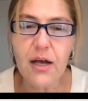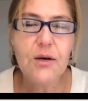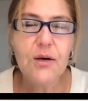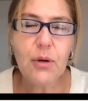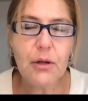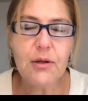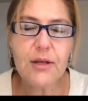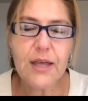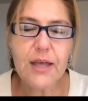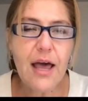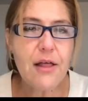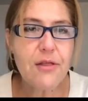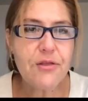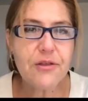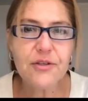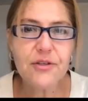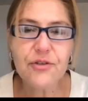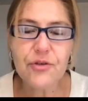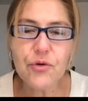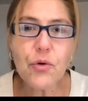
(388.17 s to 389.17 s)
Well,
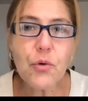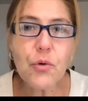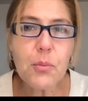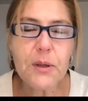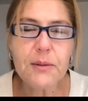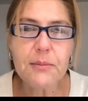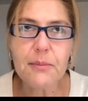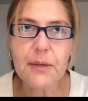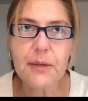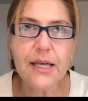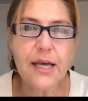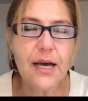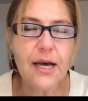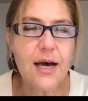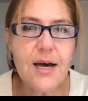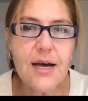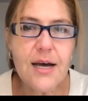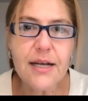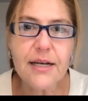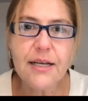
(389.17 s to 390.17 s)
Kathy too, but my
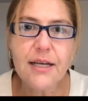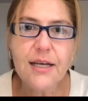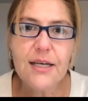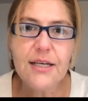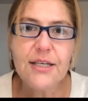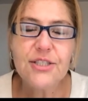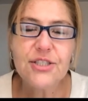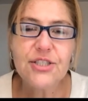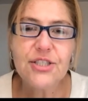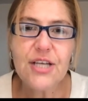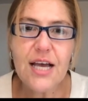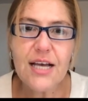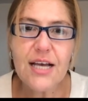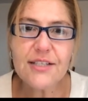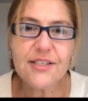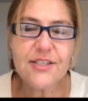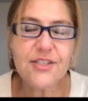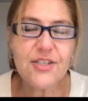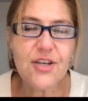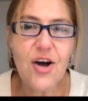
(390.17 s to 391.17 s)
God, she had
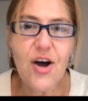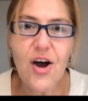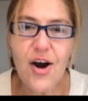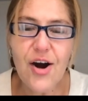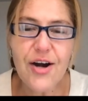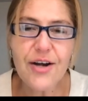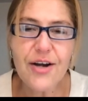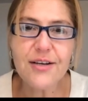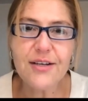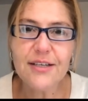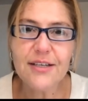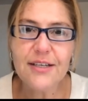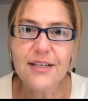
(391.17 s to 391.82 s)
such a hard